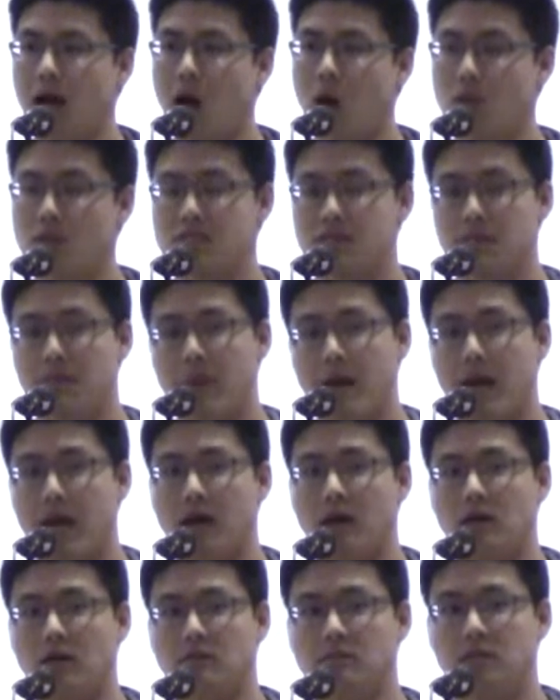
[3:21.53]
I was a
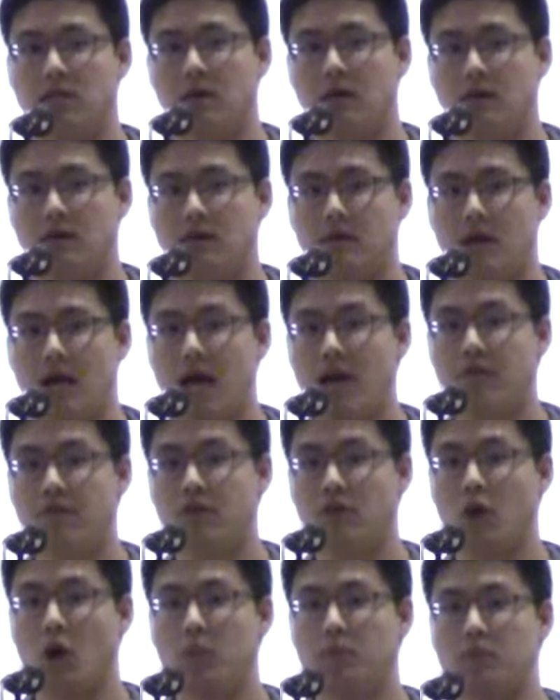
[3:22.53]
male,
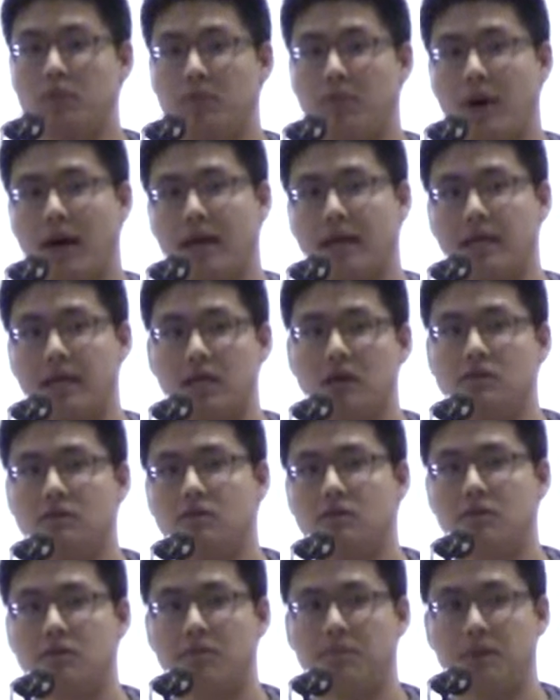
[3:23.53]
enveloped by
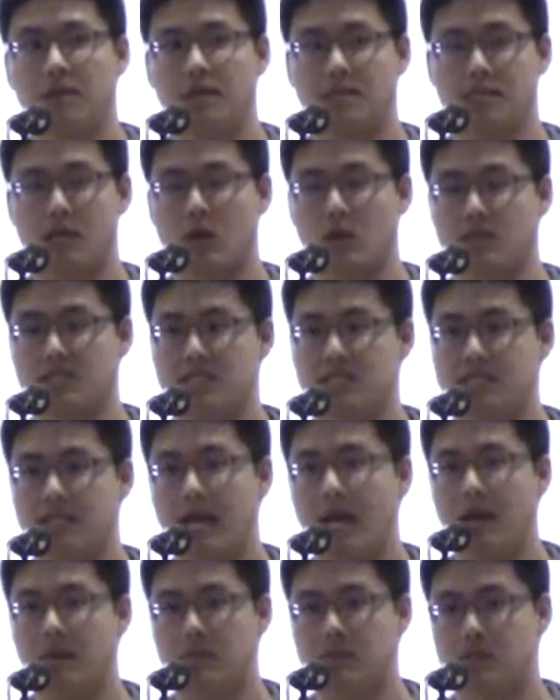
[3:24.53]
guilt because I was
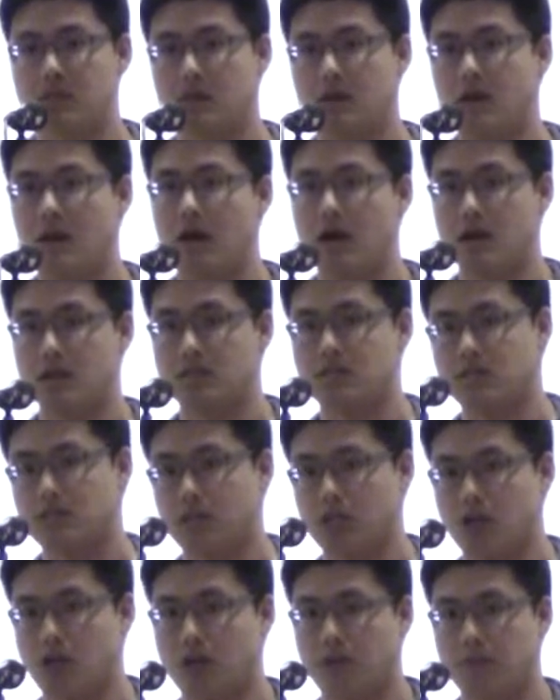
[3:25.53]
stamped a
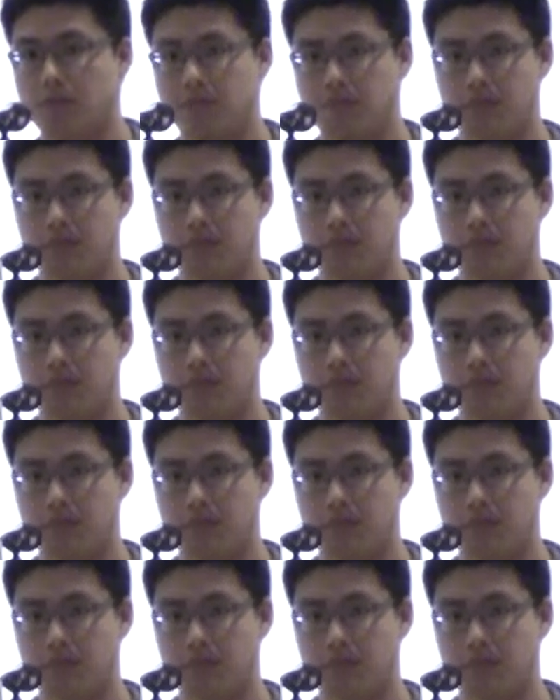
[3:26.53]
sinner.